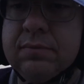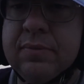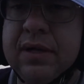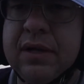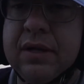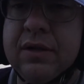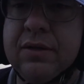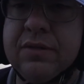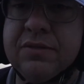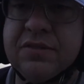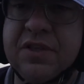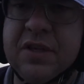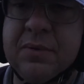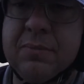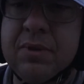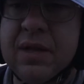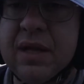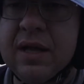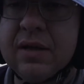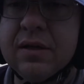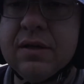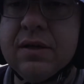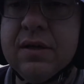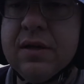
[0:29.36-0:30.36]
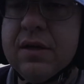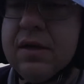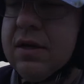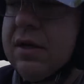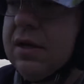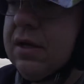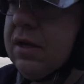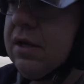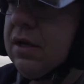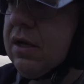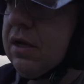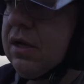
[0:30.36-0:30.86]
bottle of sunblock.
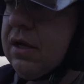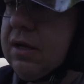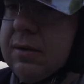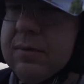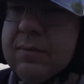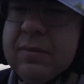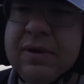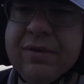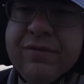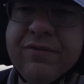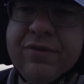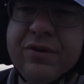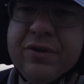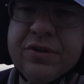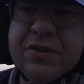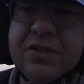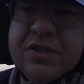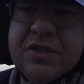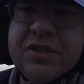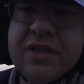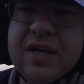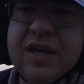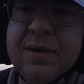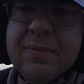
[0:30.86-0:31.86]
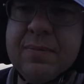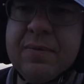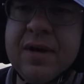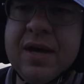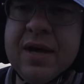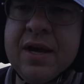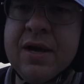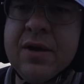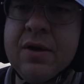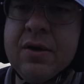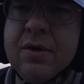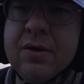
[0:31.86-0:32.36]
My first stop
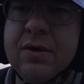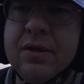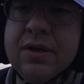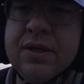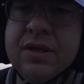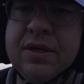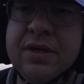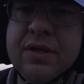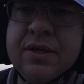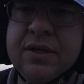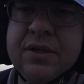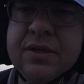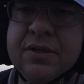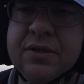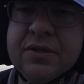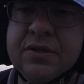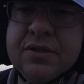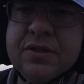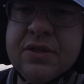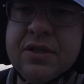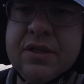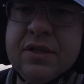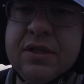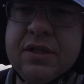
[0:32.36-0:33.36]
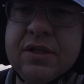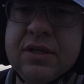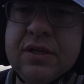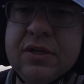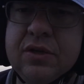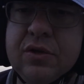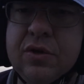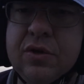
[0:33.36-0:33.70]
now is the